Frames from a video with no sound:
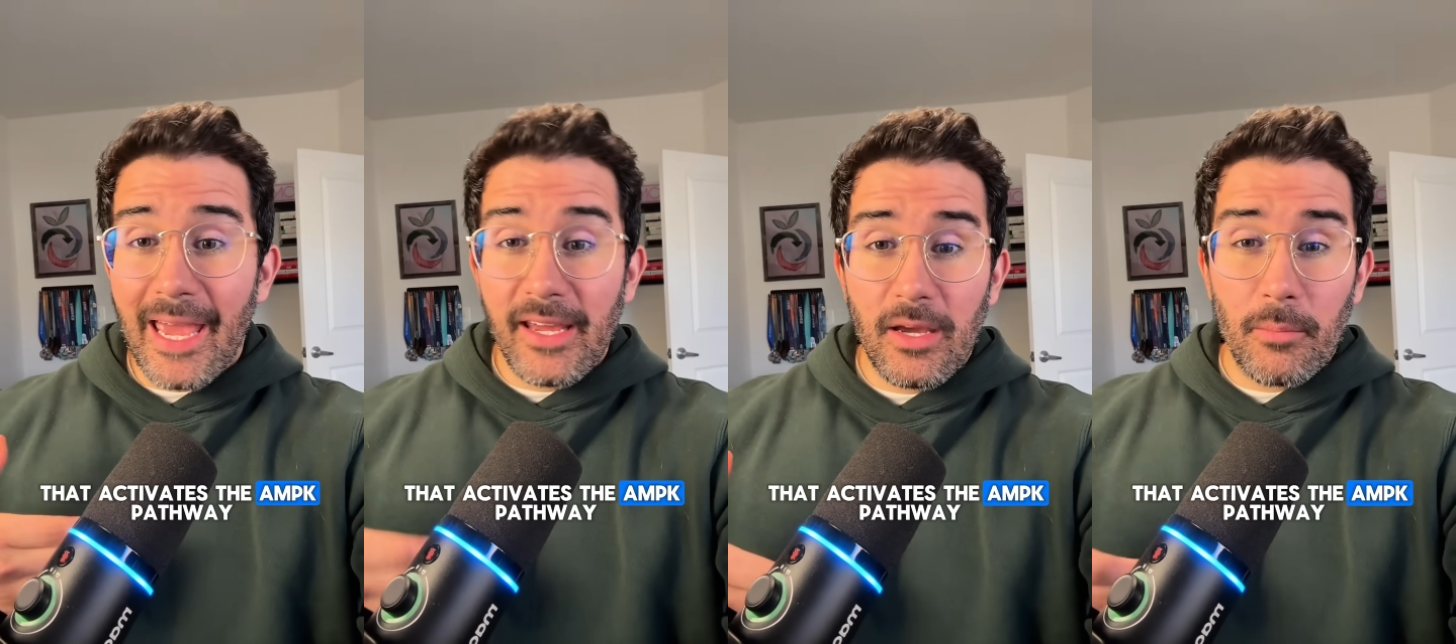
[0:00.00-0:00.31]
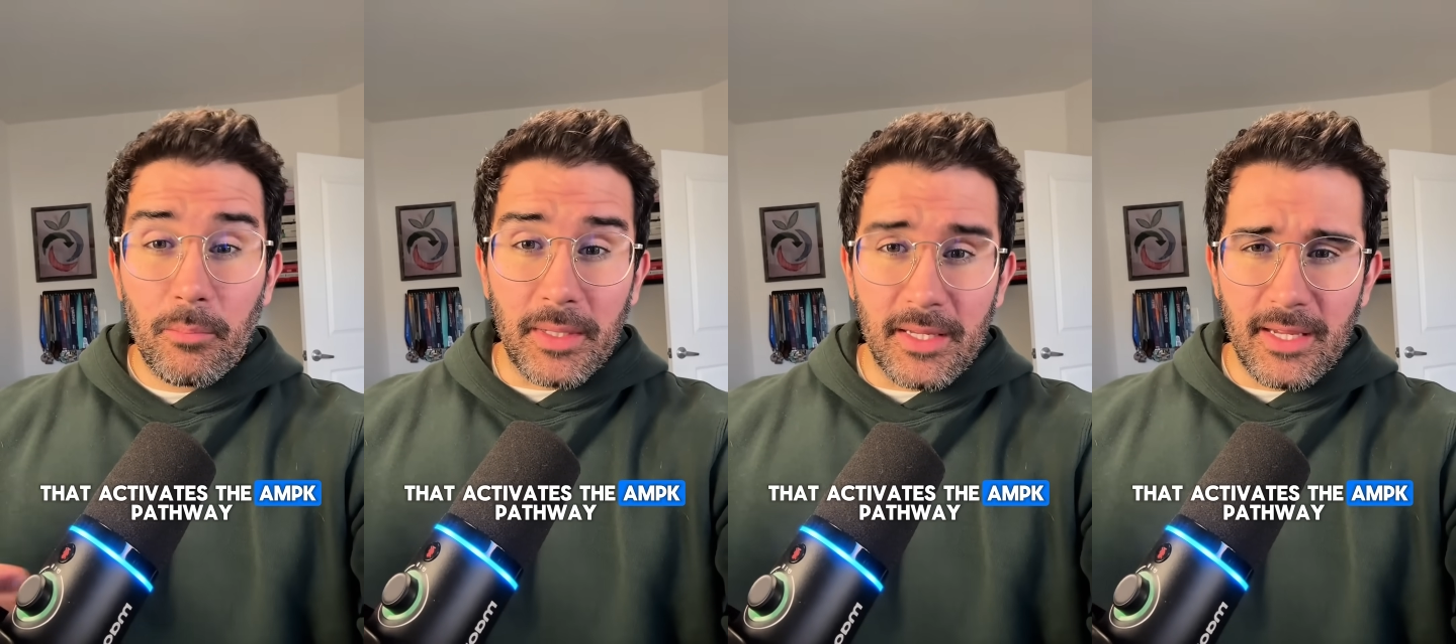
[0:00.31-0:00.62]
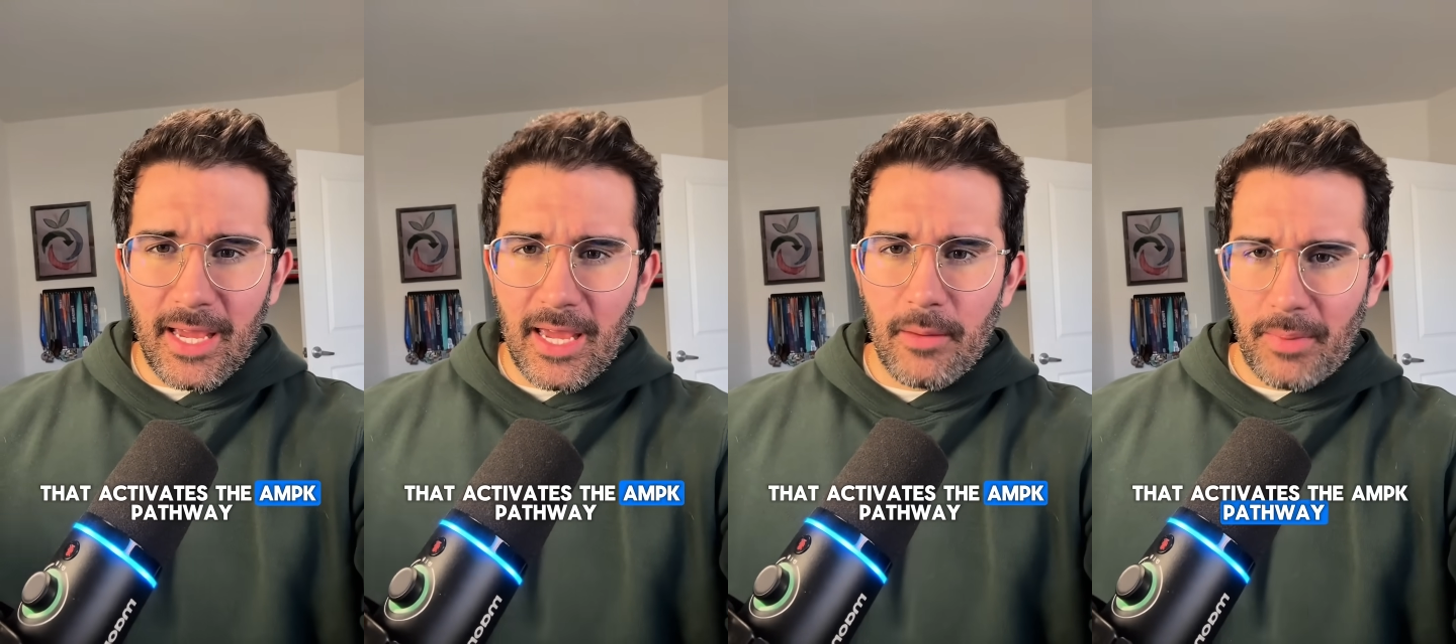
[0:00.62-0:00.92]
A M P
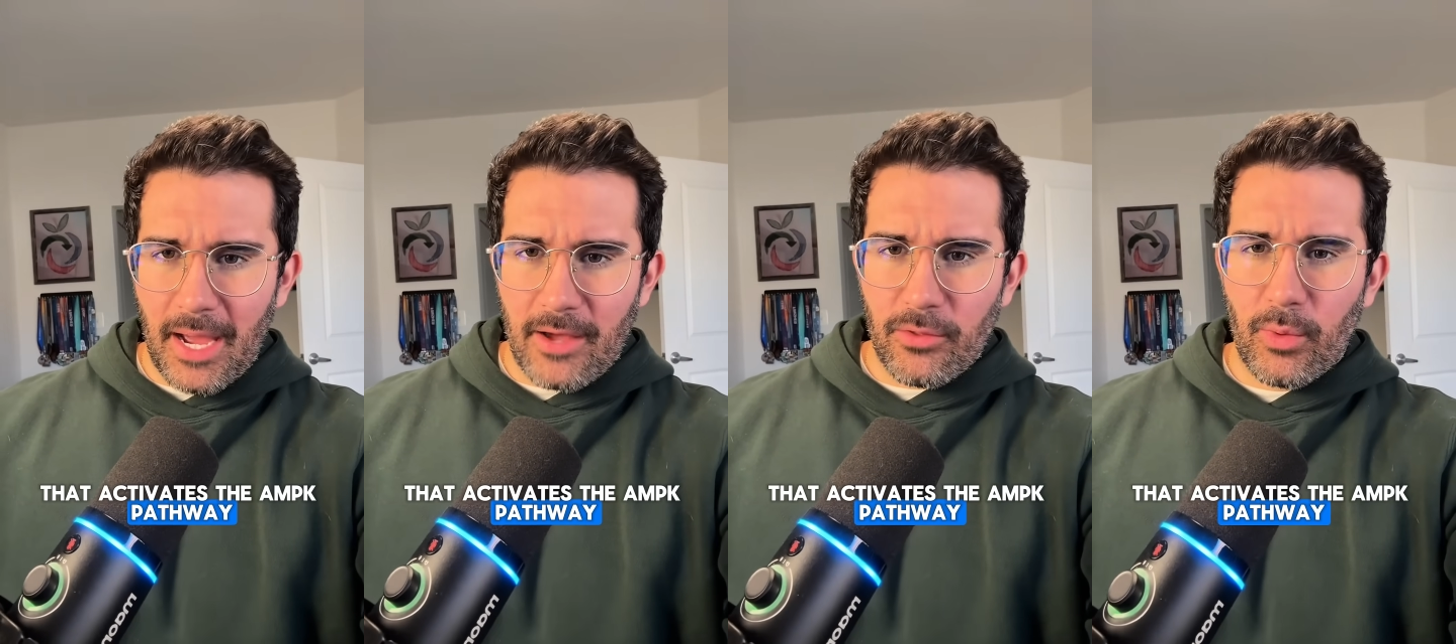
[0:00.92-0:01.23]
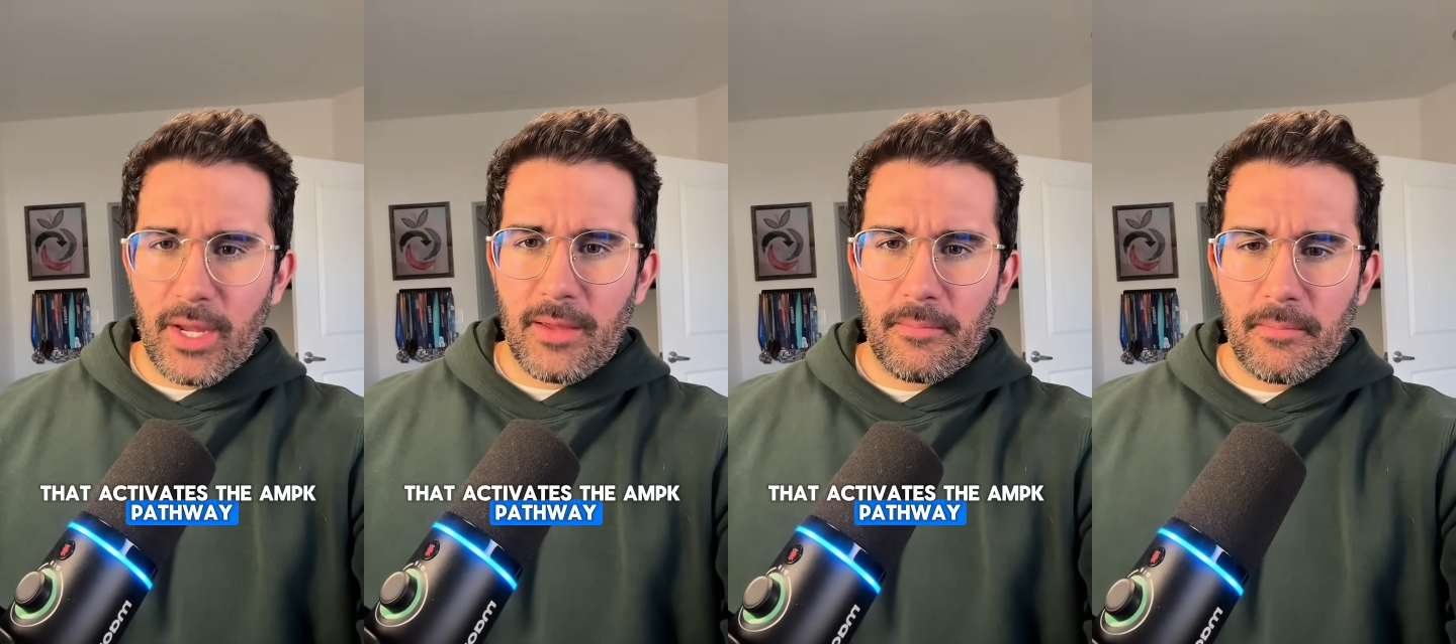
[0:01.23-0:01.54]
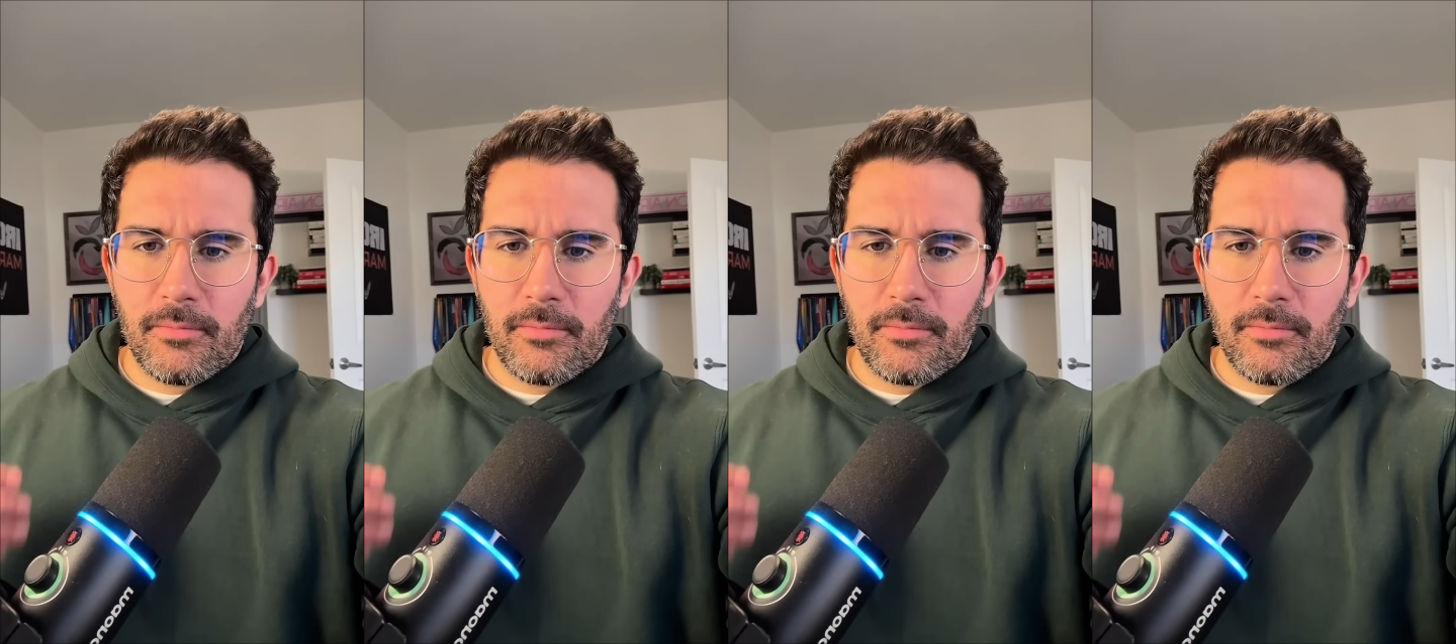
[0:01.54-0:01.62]
K pathway.